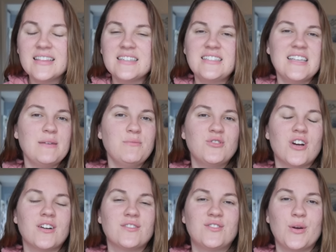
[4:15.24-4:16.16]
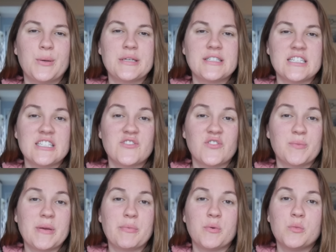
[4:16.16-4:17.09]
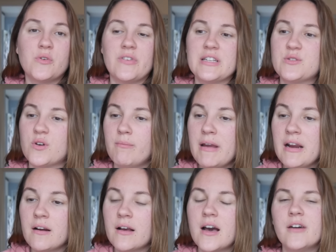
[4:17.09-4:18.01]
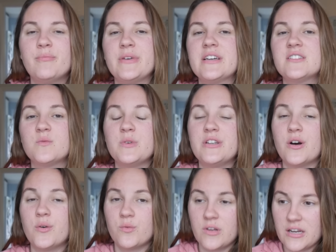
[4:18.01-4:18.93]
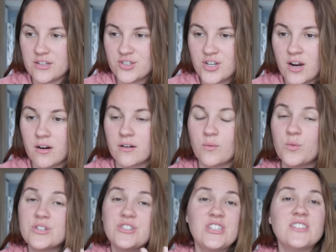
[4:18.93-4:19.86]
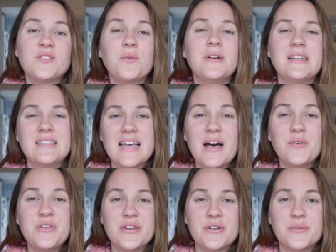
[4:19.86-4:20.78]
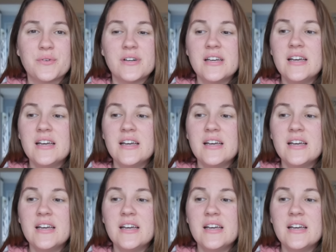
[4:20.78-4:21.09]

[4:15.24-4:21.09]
The same charts don't exist for people moving to America because we don't need a chart. We're just going to tell you.